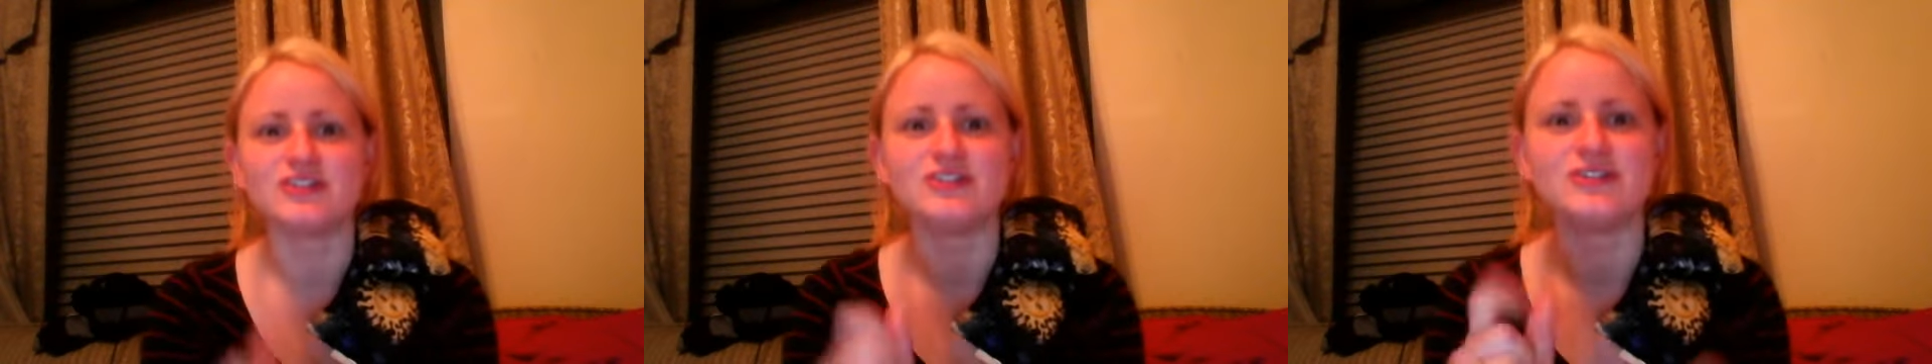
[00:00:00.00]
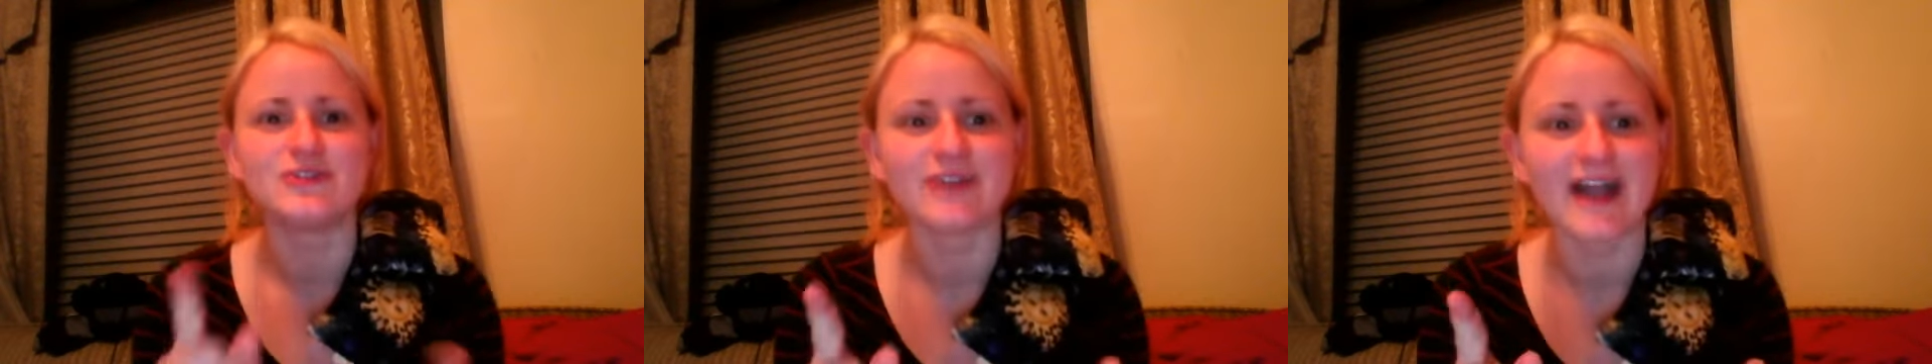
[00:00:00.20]

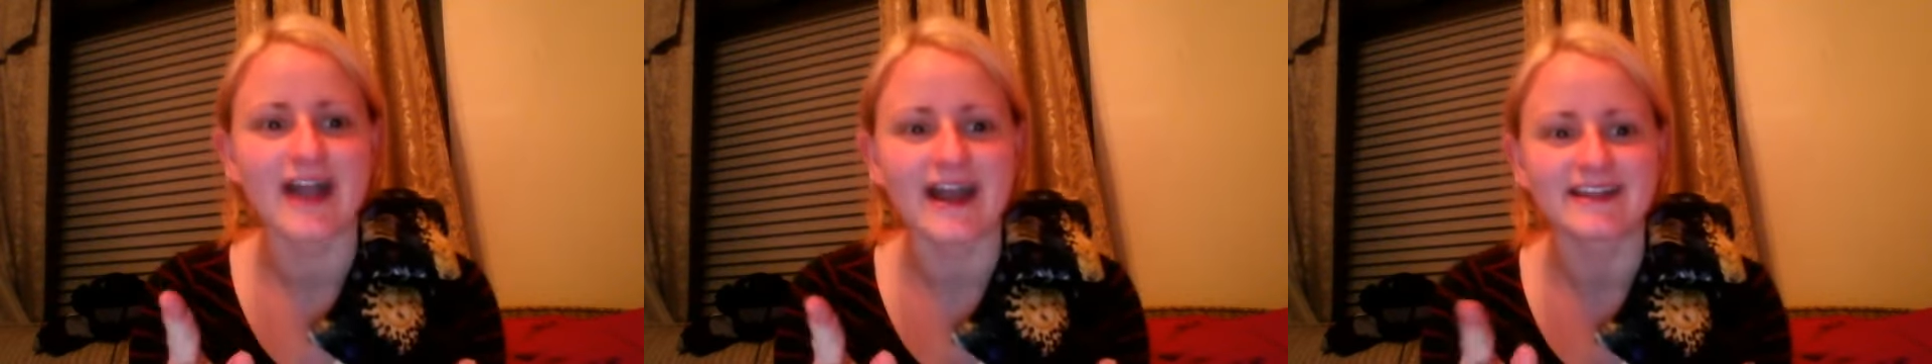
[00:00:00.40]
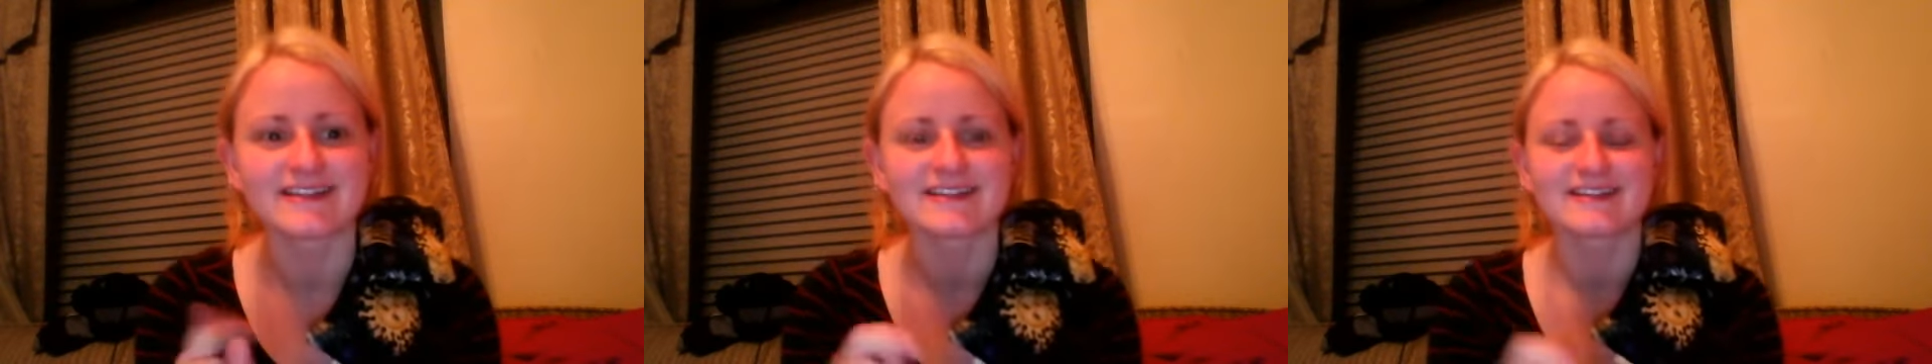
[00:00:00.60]
do
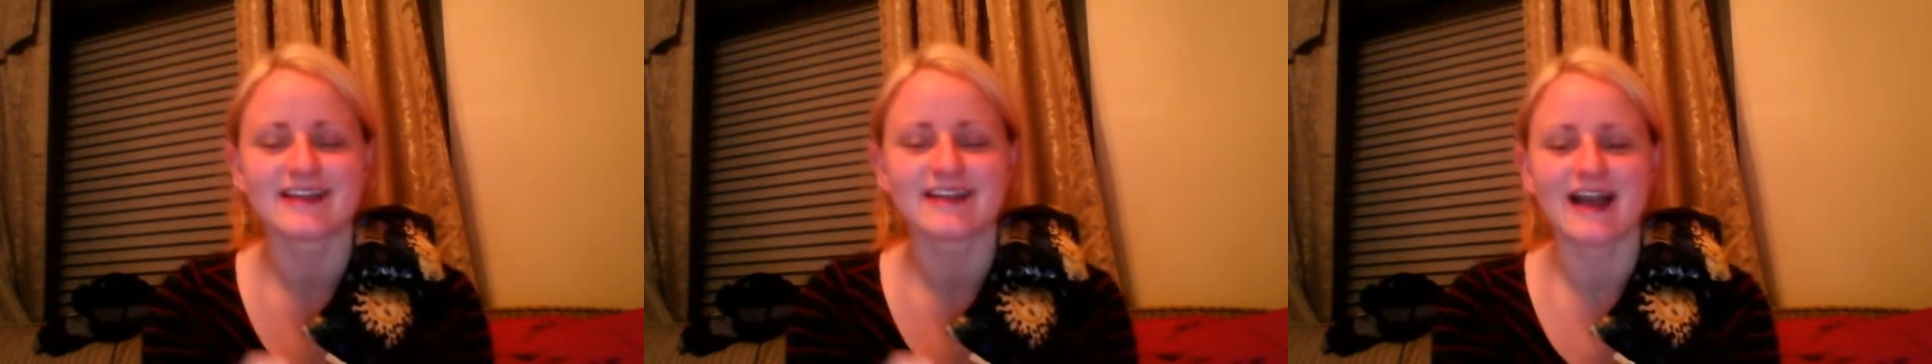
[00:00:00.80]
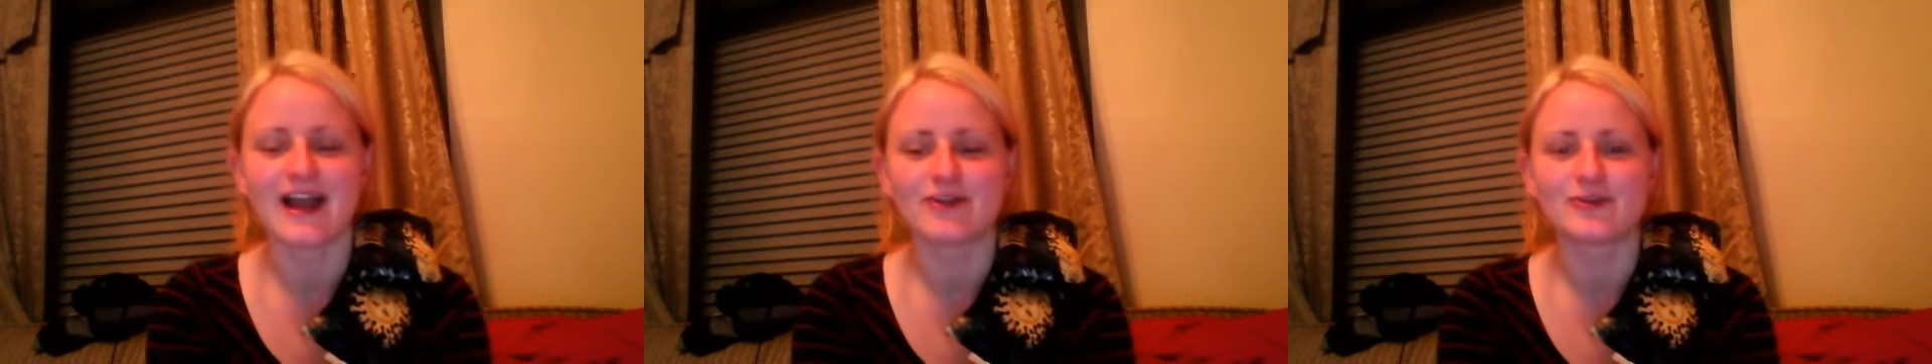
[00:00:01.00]
not,
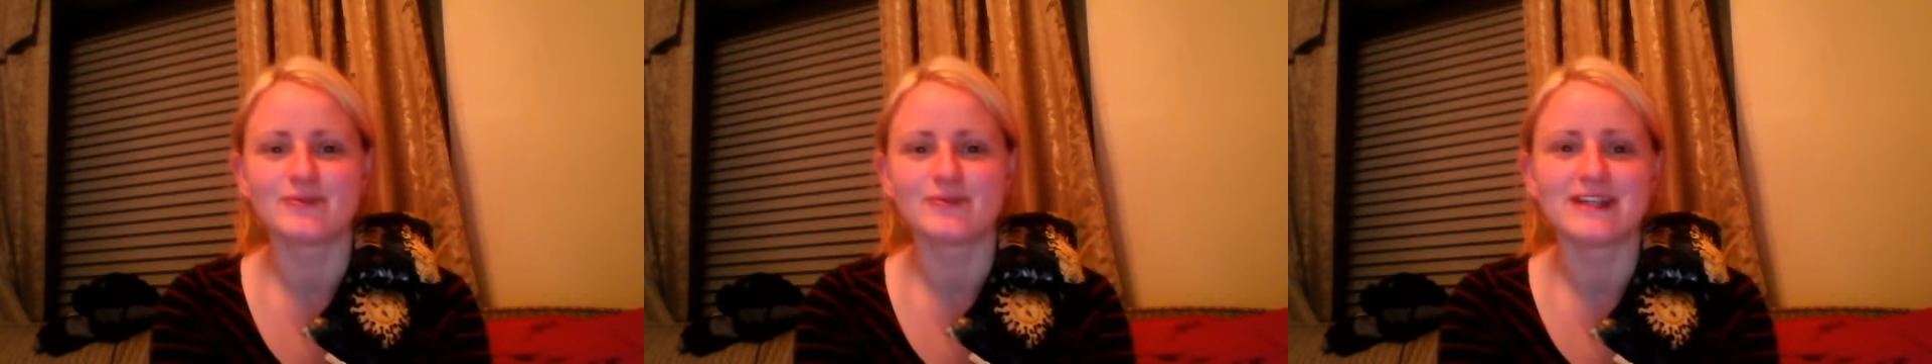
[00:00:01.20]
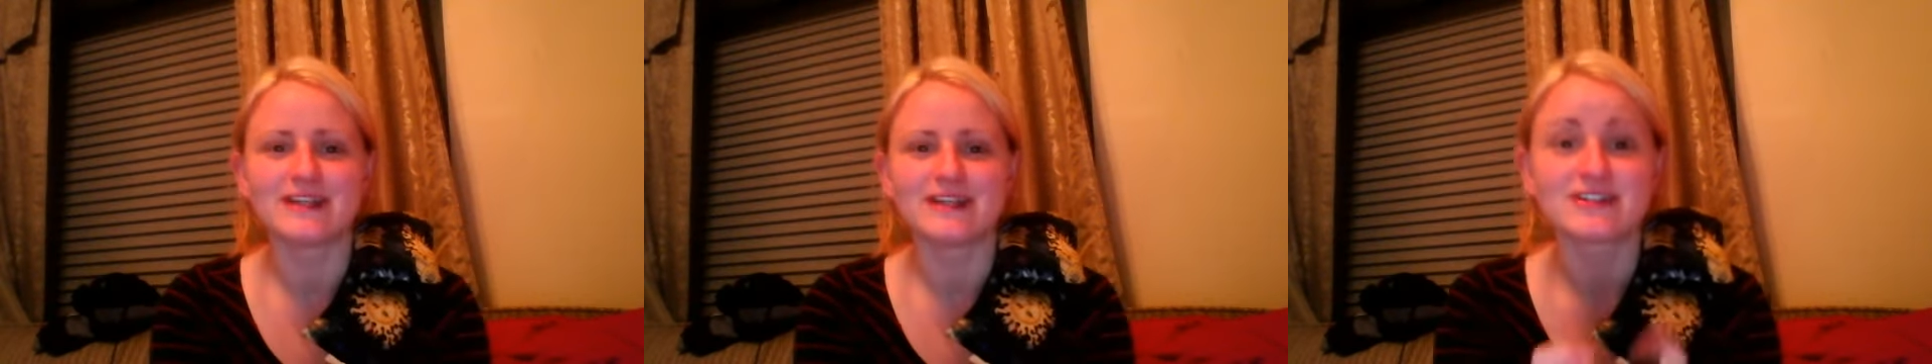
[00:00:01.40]
I
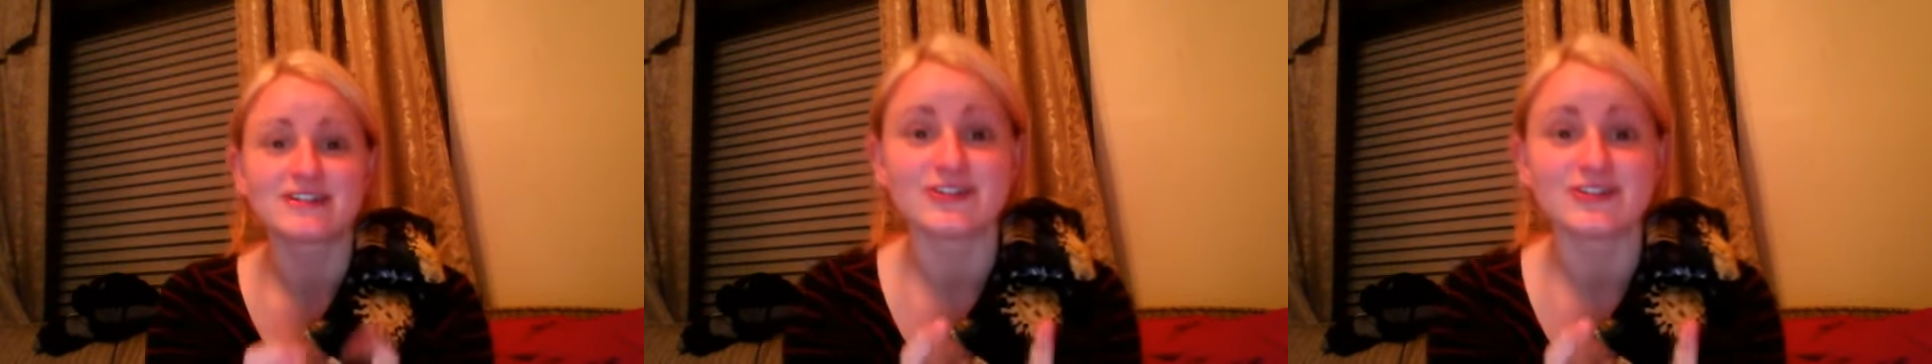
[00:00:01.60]
repeat,